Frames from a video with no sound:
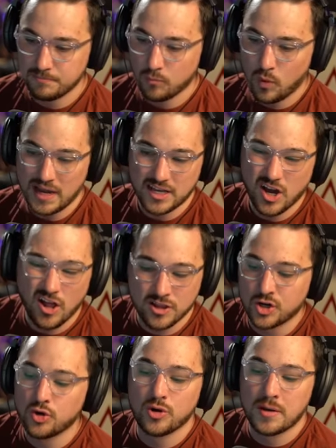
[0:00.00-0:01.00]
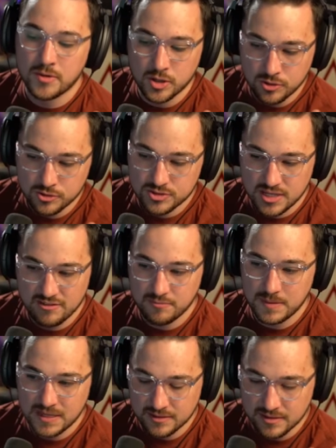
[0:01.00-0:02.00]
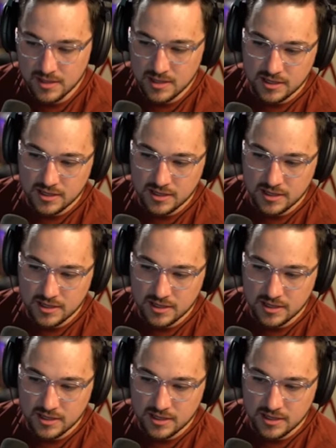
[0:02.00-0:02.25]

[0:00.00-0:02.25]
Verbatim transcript: white collar criminals have been